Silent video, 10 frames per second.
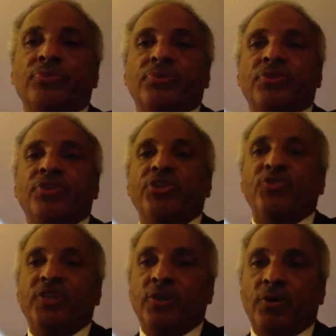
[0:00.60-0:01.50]
In this
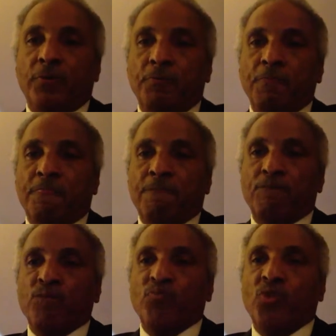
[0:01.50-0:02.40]
video,
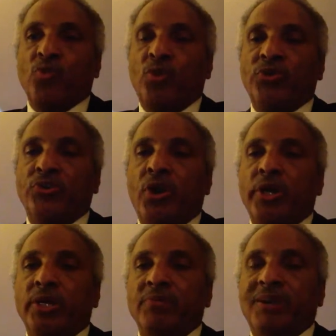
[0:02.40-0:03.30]
what we're
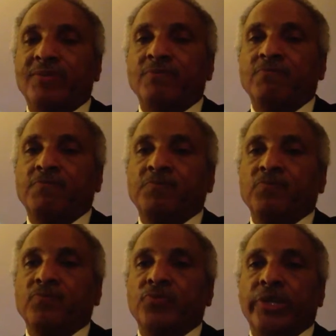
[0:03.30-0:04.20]
talking about
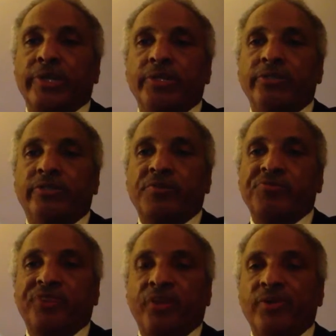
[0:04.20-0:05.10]
is
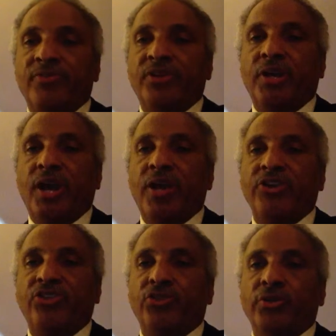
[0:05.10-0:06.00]
that we have done our
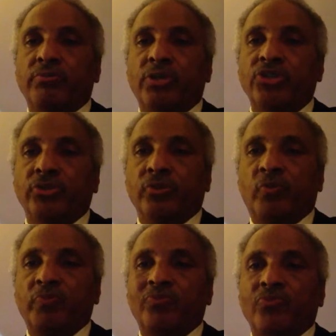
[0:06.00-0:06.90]
initial commercial
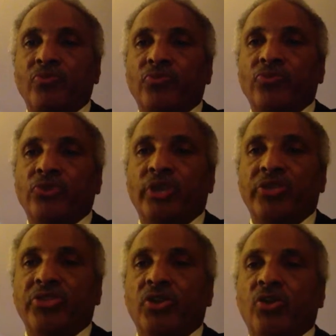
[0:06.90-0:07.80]
to
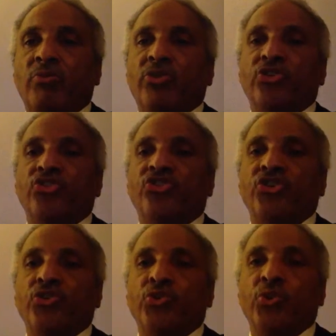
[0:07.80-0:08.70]
get the homeowner's
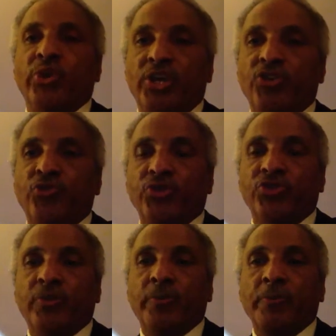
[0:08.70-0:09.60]
general interest.